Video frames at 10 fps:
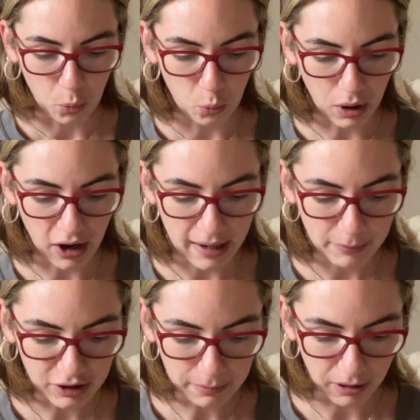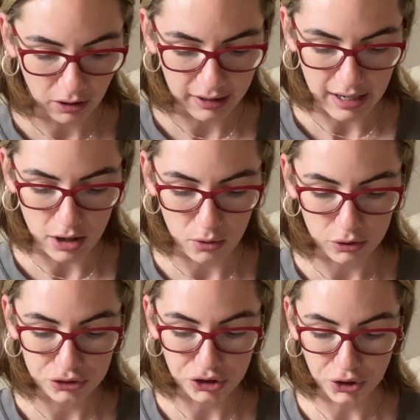I'm going to plant
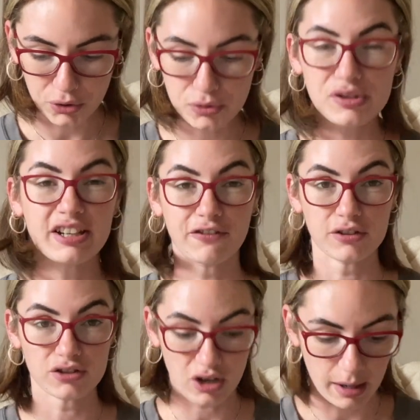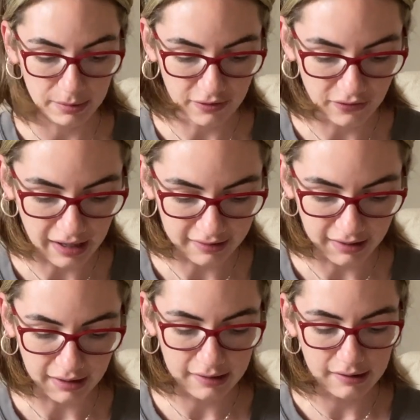out 2 different types of
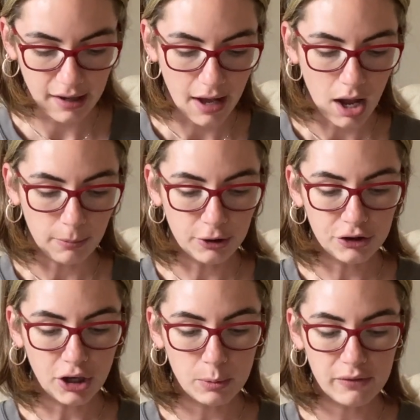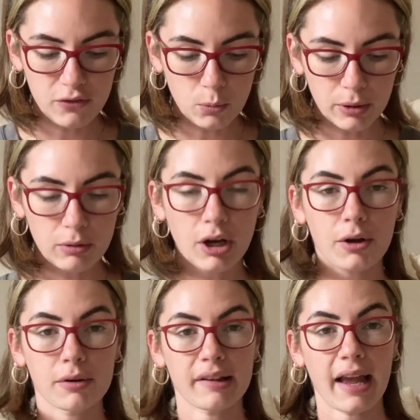lettuce. I'm going to go with the
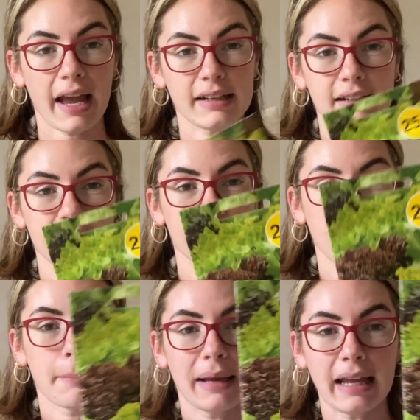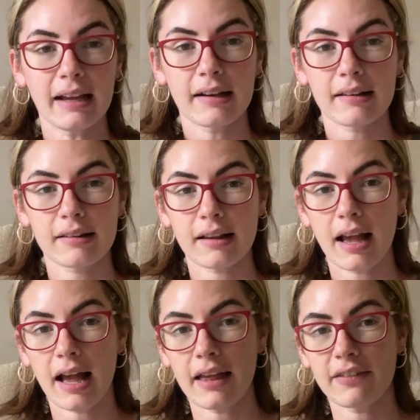Wilco's headed mix.
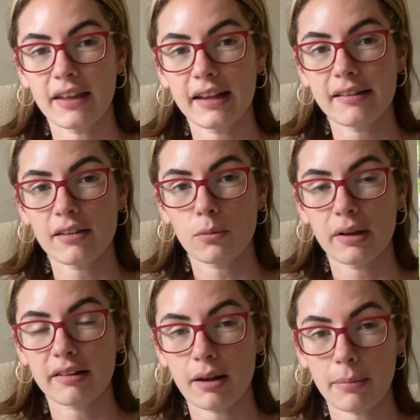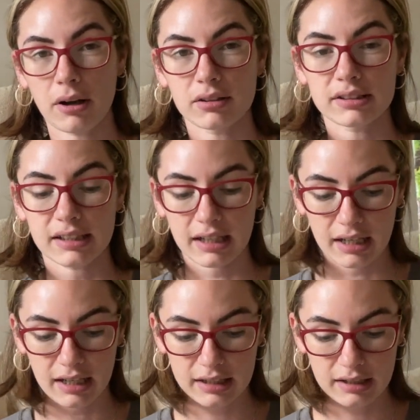These are the ones I
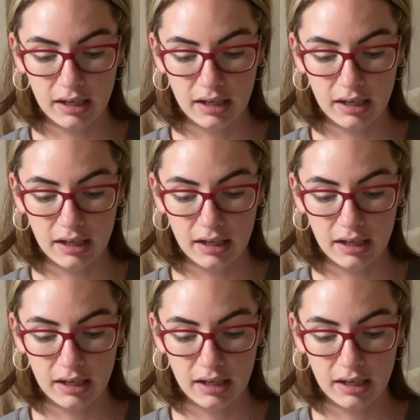planted